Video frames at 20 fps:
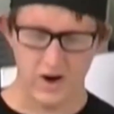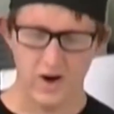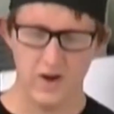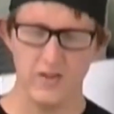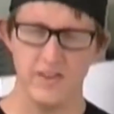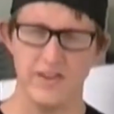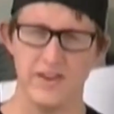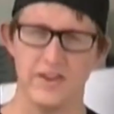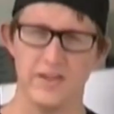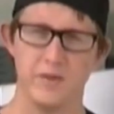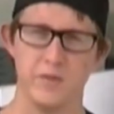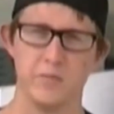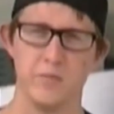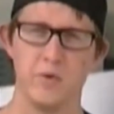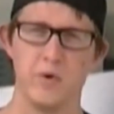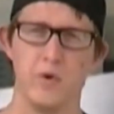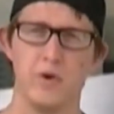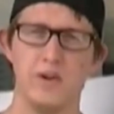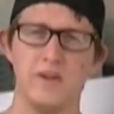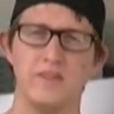all the other
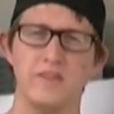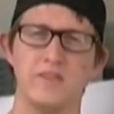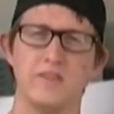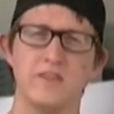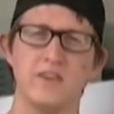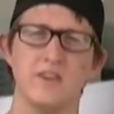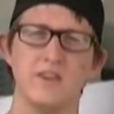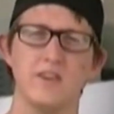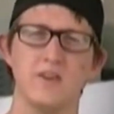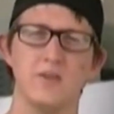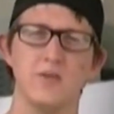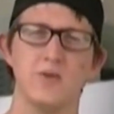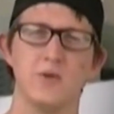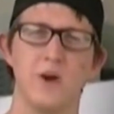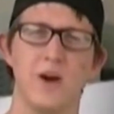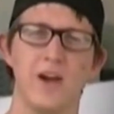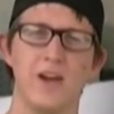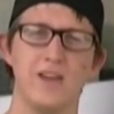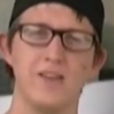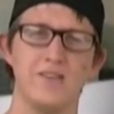boys
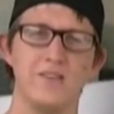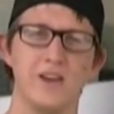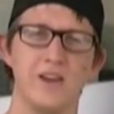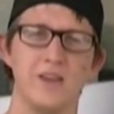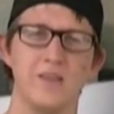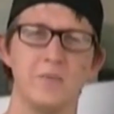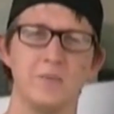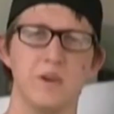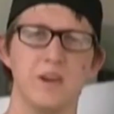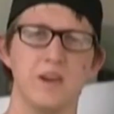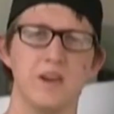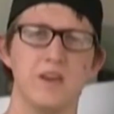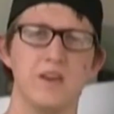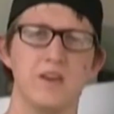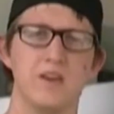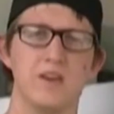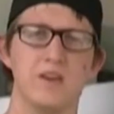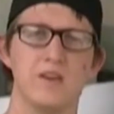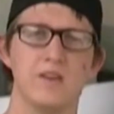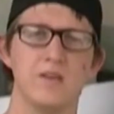try and chase me,
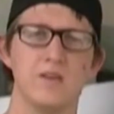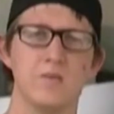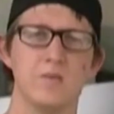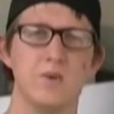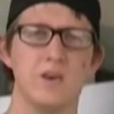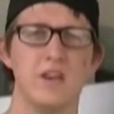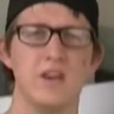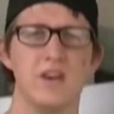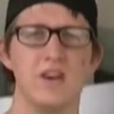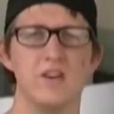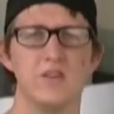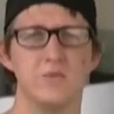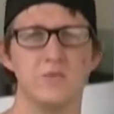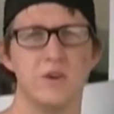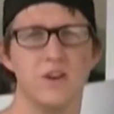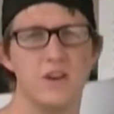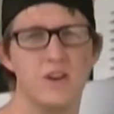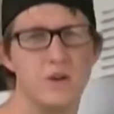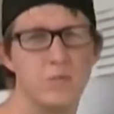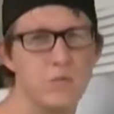but here's
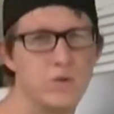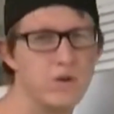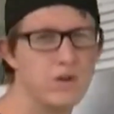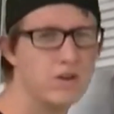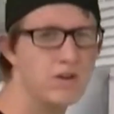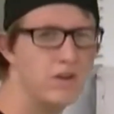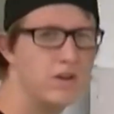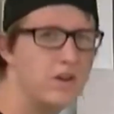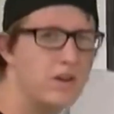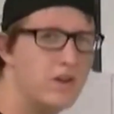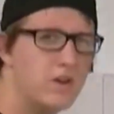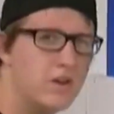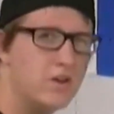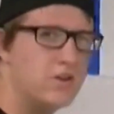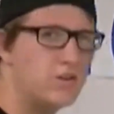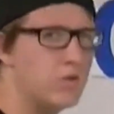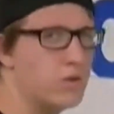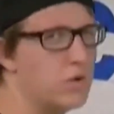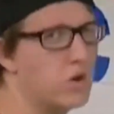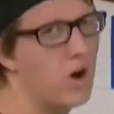my number,
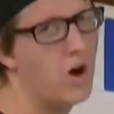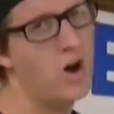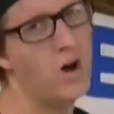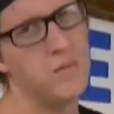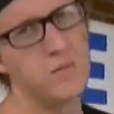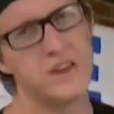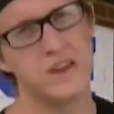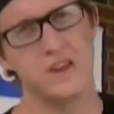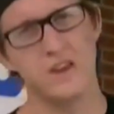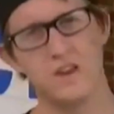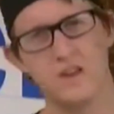so call me